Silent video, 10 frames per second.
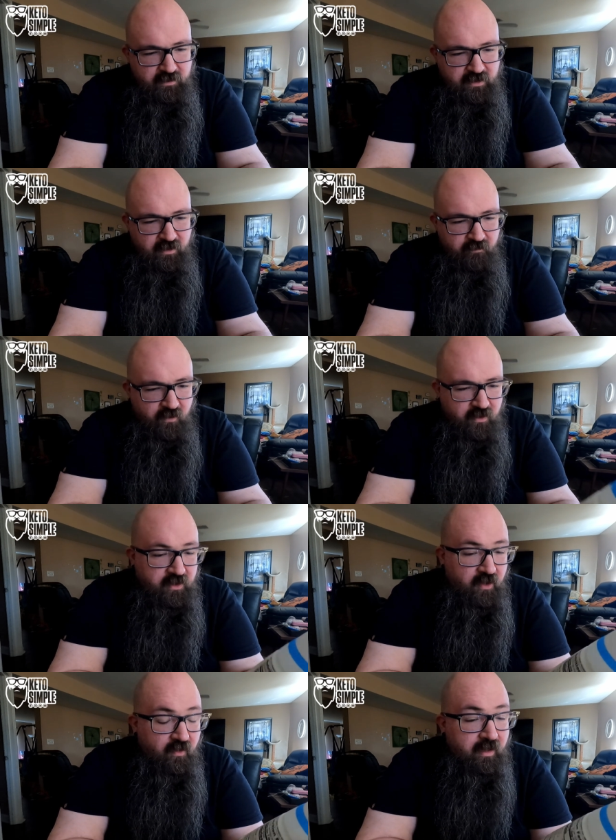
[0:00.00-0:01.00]
Isn't the
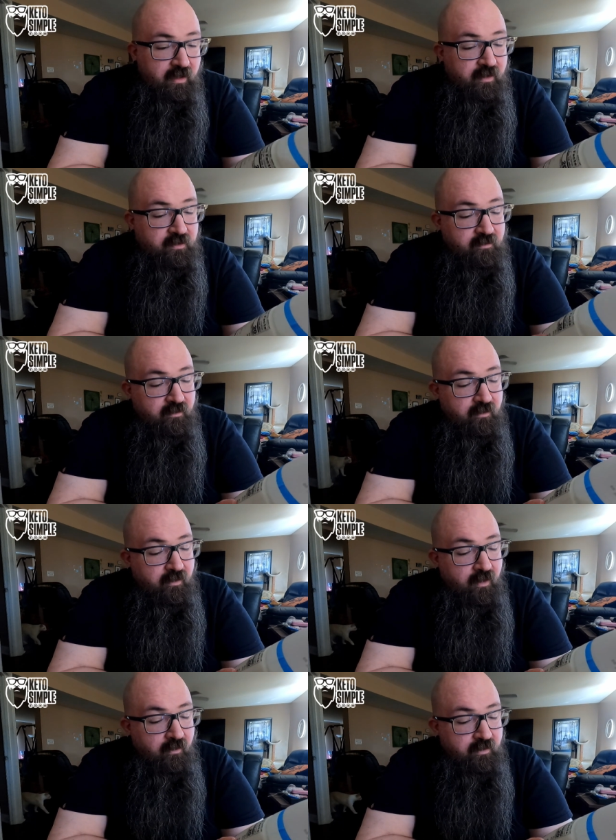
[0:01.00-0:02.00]
first ingredient this?
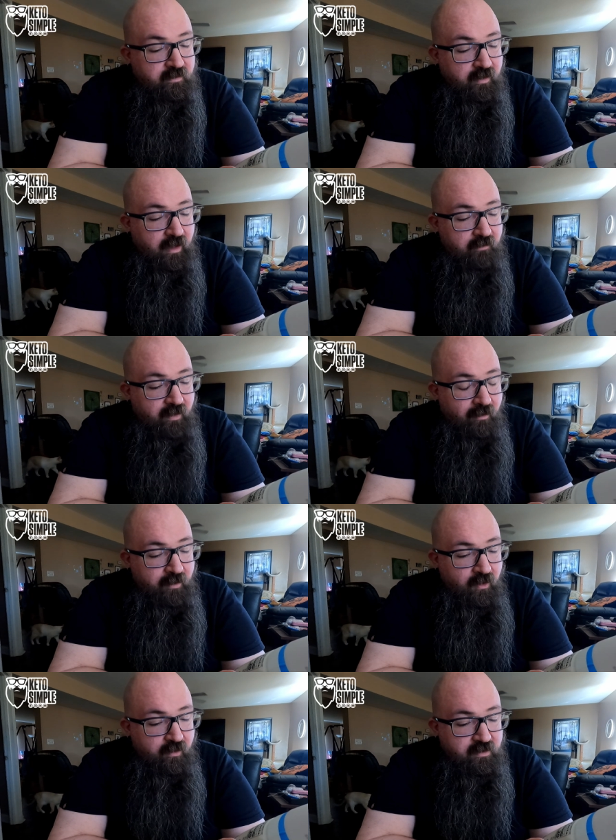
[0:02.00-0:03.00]
No, it's non-fat
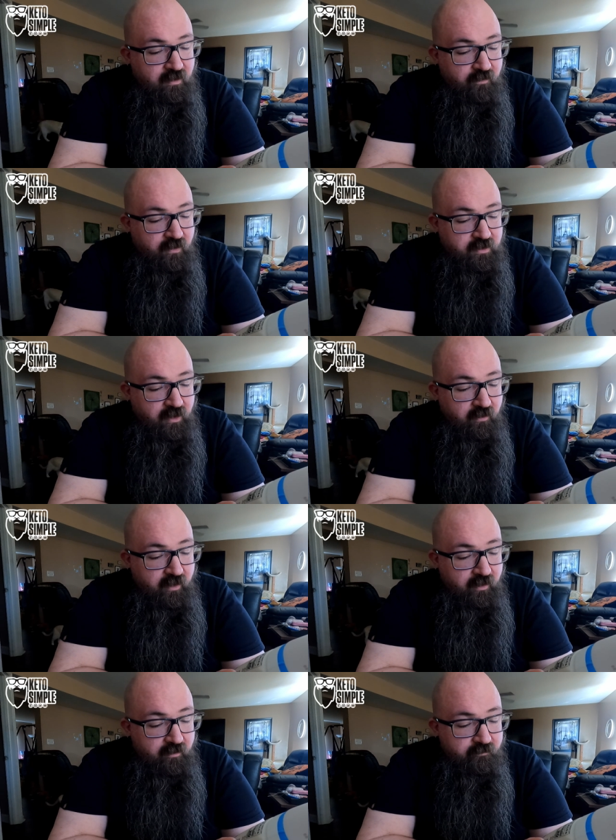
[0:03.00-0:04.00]
milk is the first
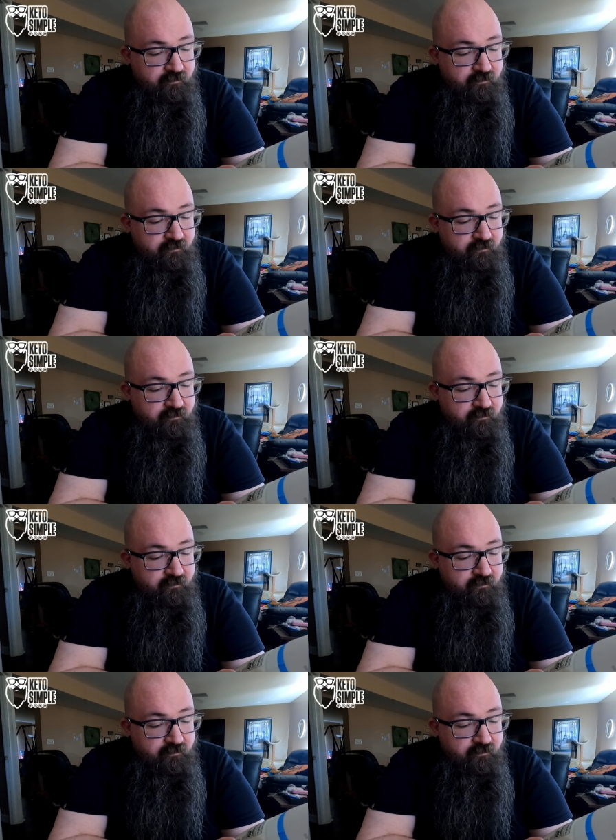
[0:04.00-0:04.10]
ingredient.